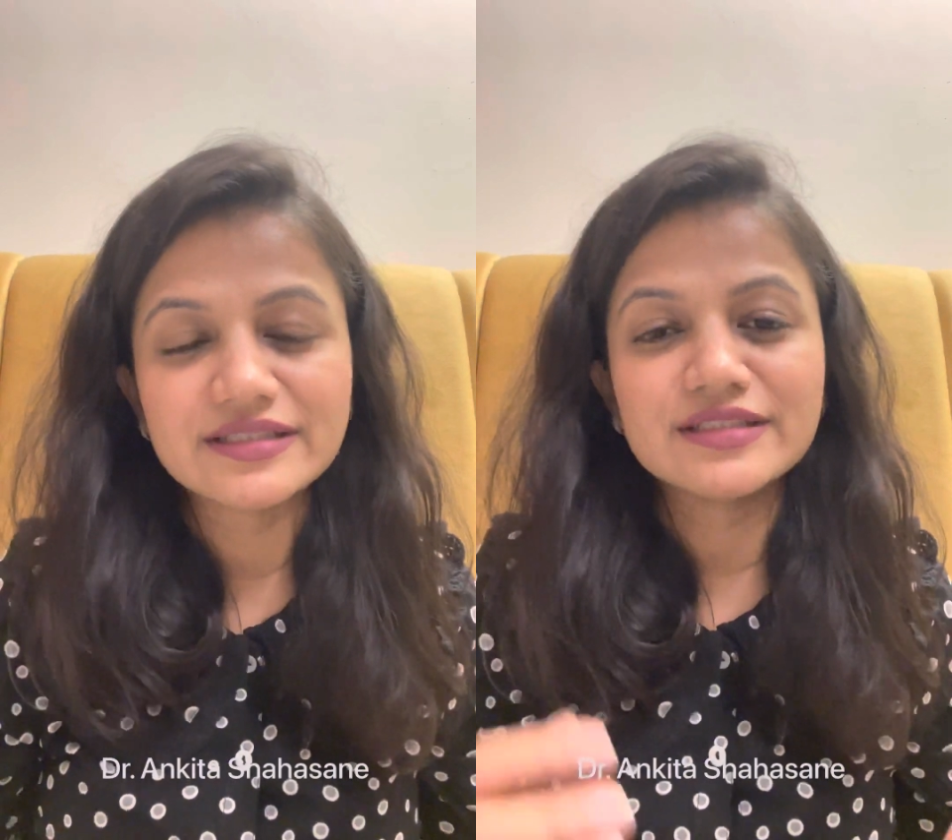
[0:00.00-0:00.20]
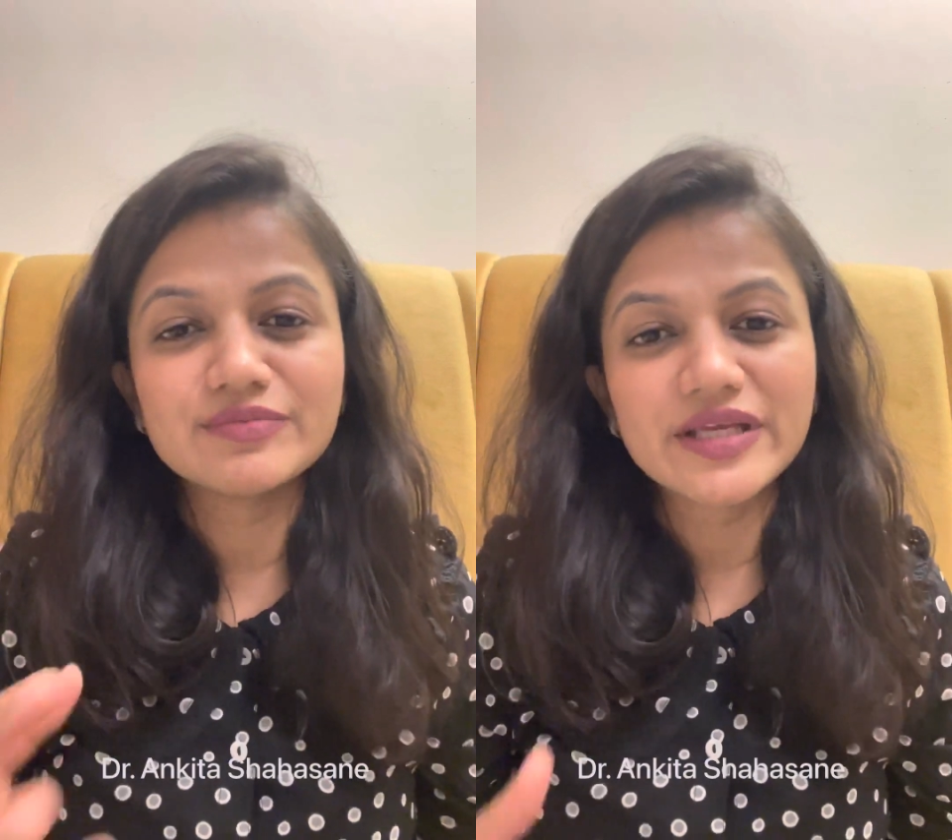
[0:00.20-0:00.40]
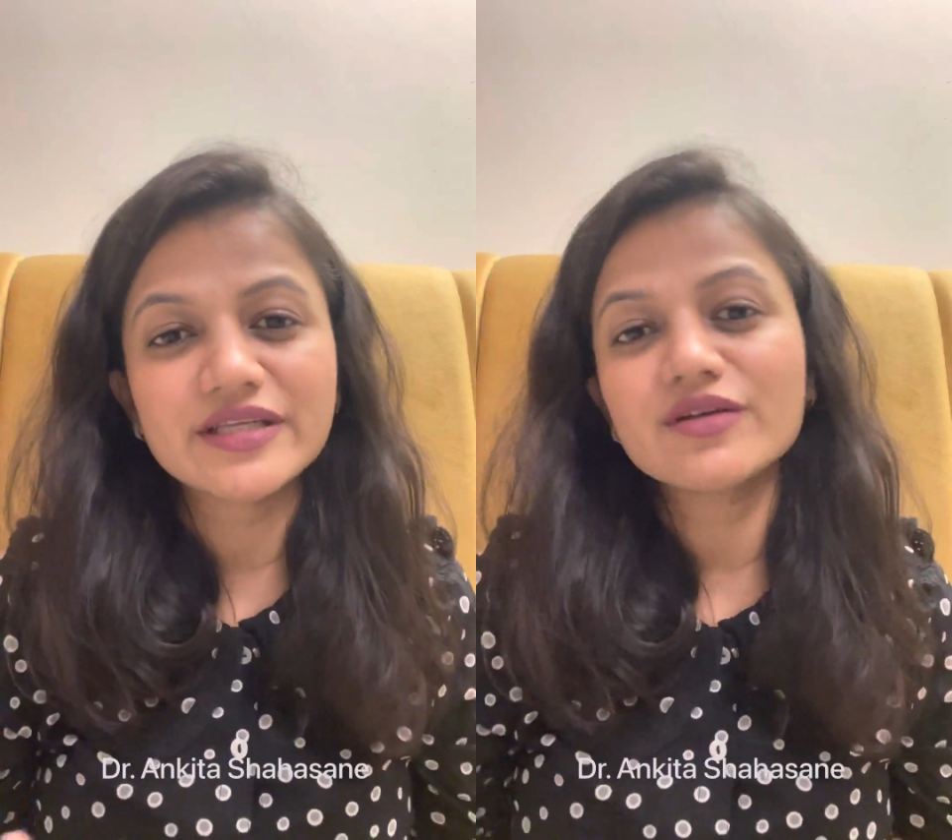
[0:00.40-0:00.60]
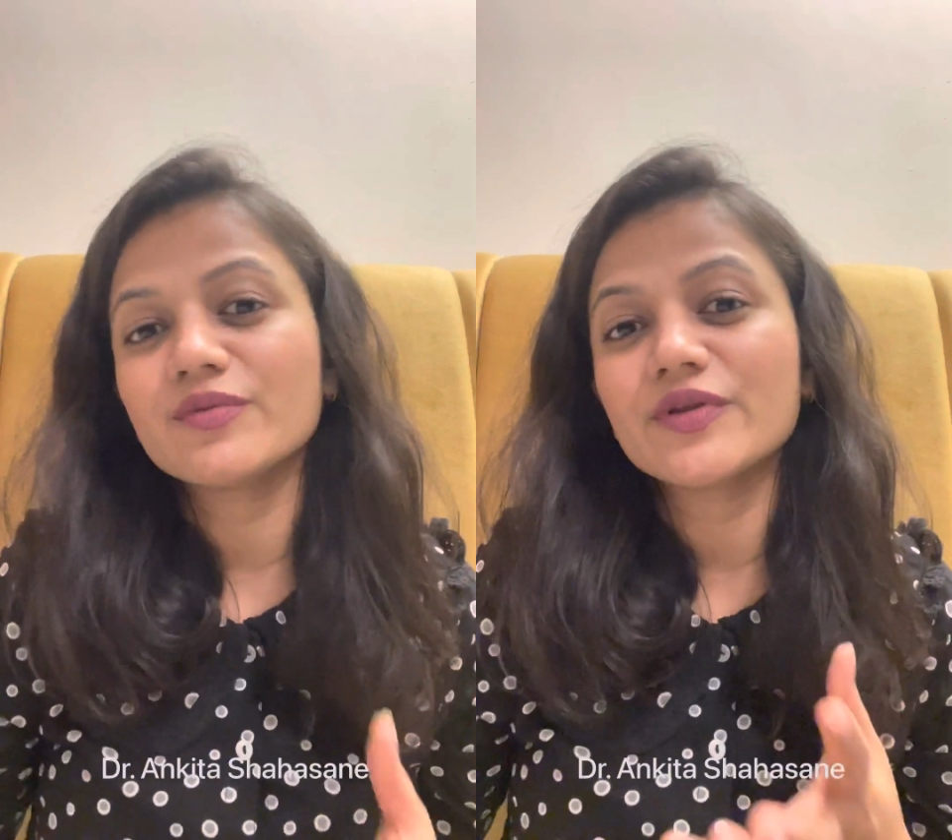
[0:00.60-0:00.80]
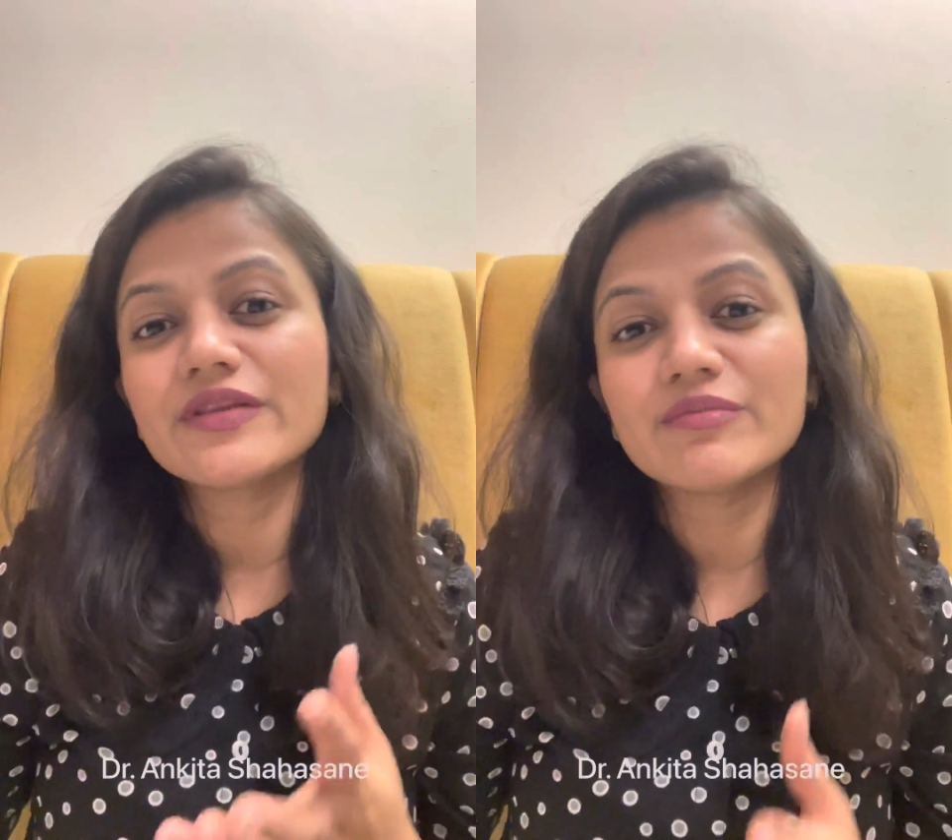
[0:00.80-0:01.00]
depending
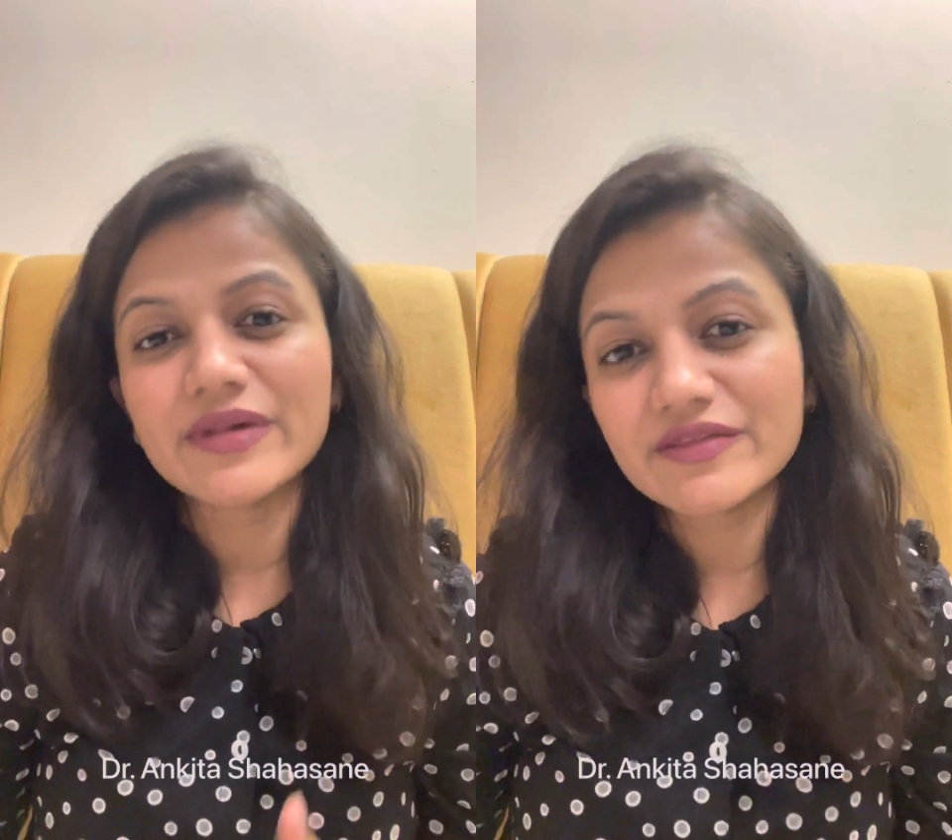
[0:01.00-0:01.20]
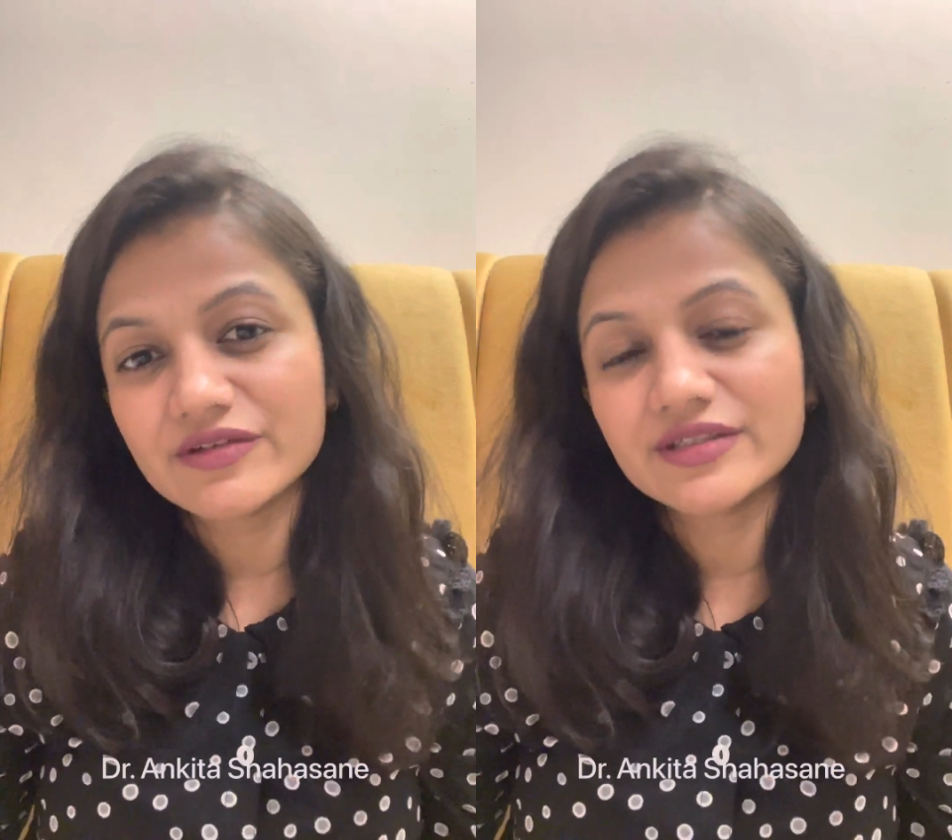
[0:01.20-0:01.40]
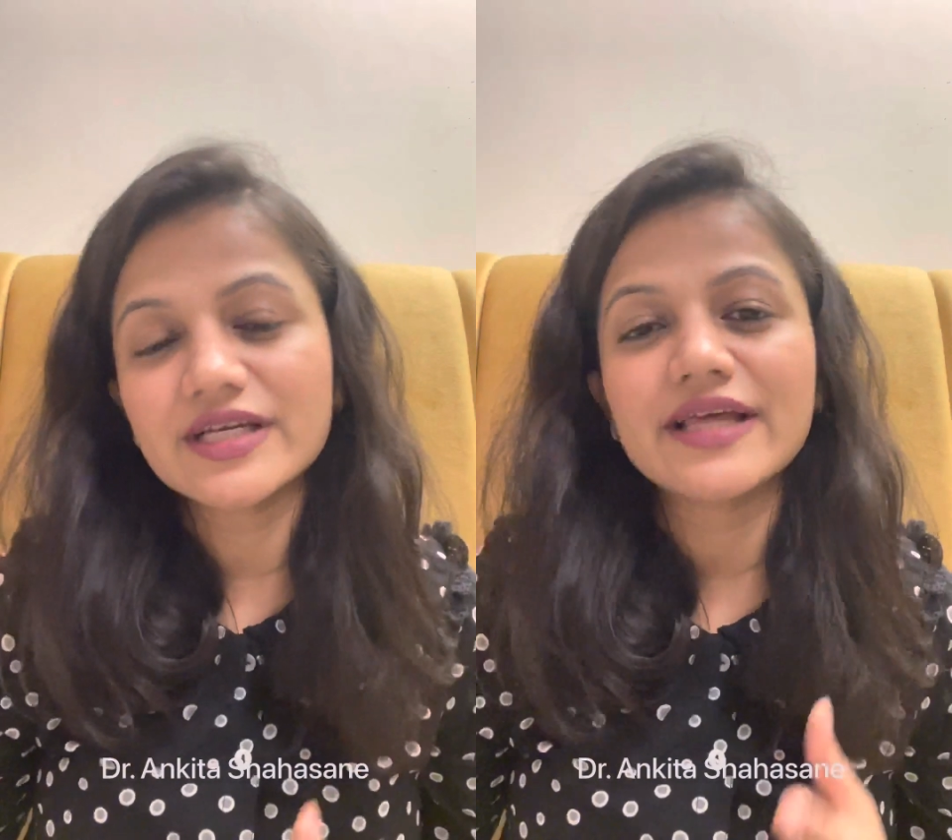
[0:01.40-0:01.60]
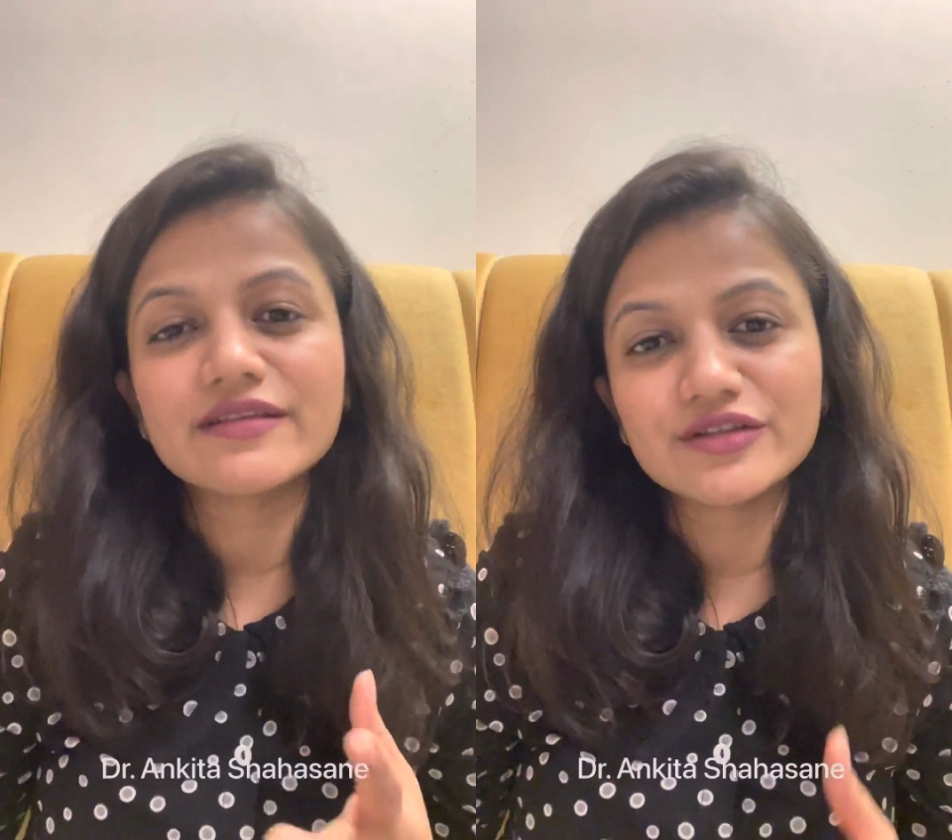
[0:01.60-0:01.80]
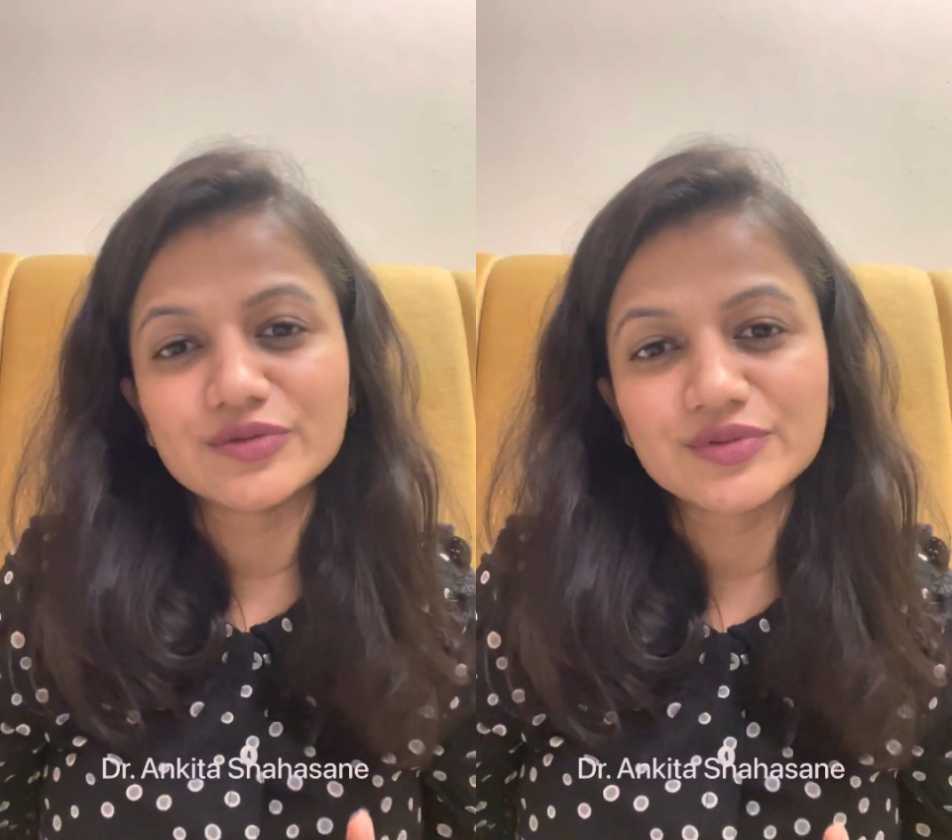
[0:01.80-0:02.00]
upon the method and
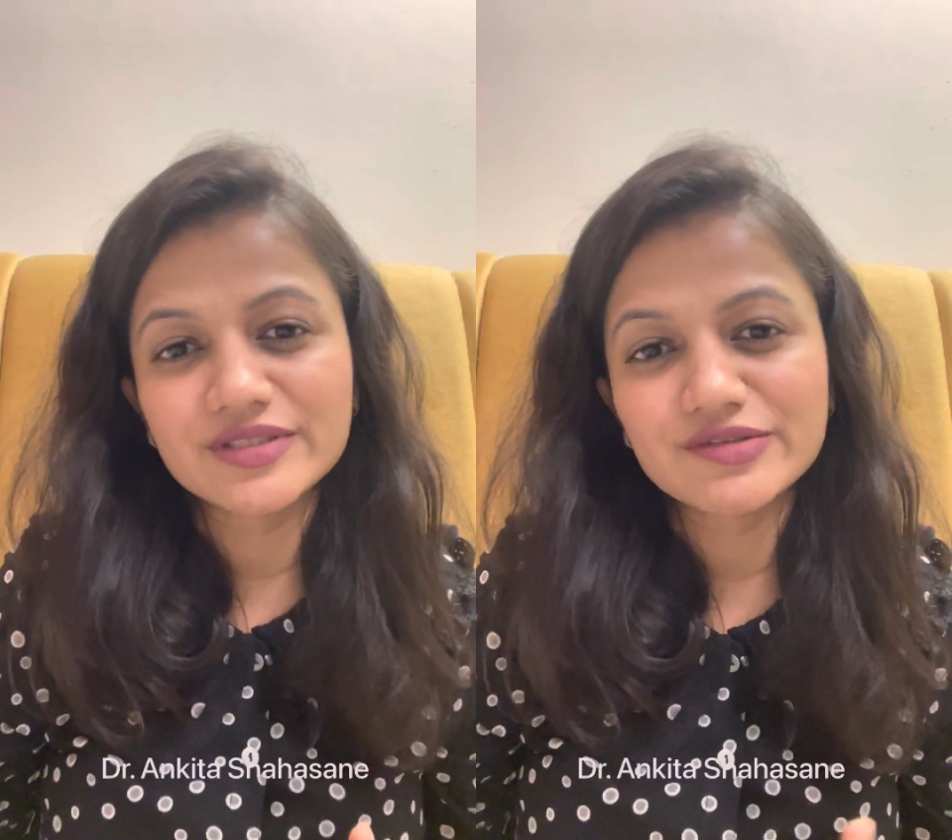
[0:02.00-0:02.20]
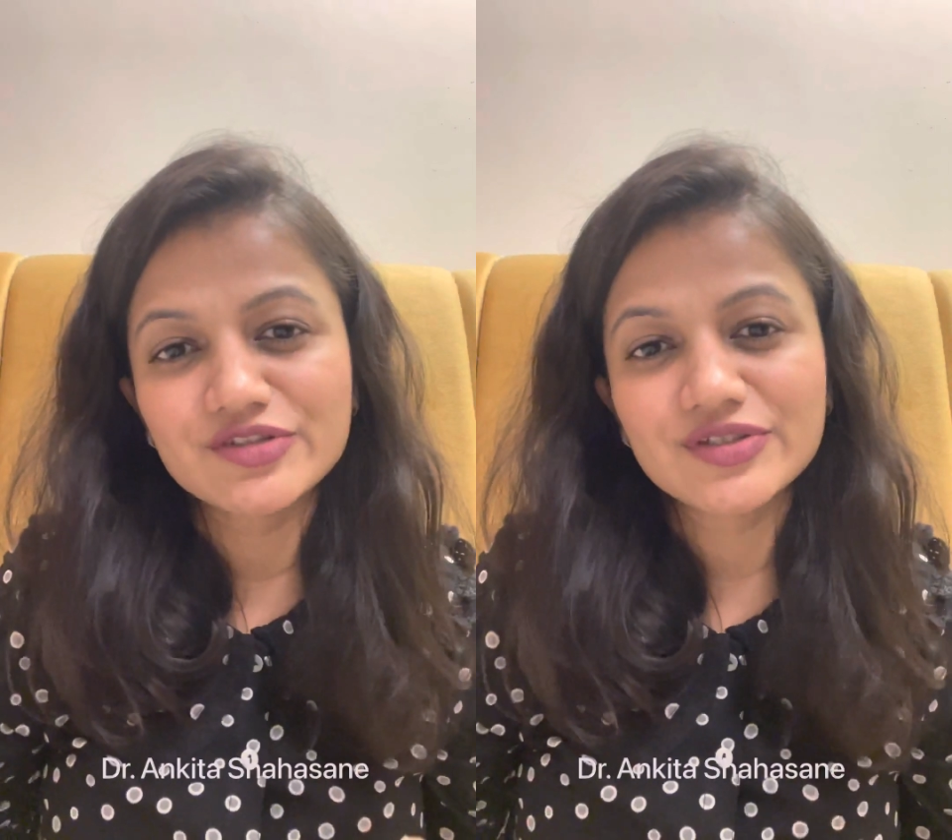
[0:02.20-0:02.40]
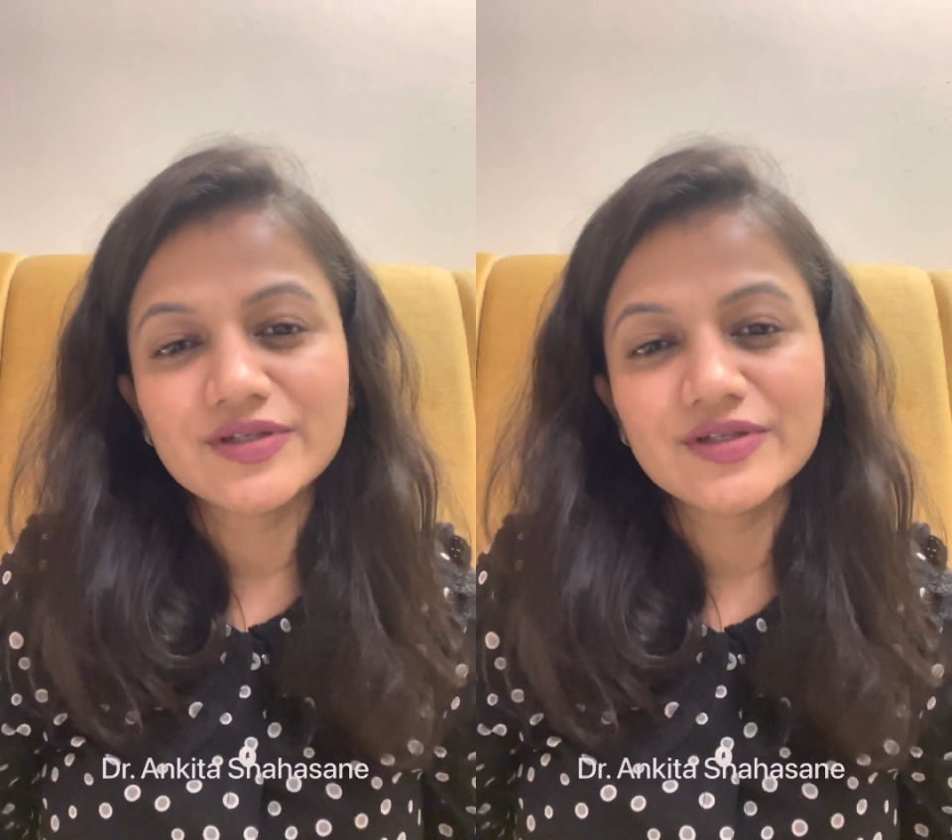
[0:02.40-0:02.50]
the usage.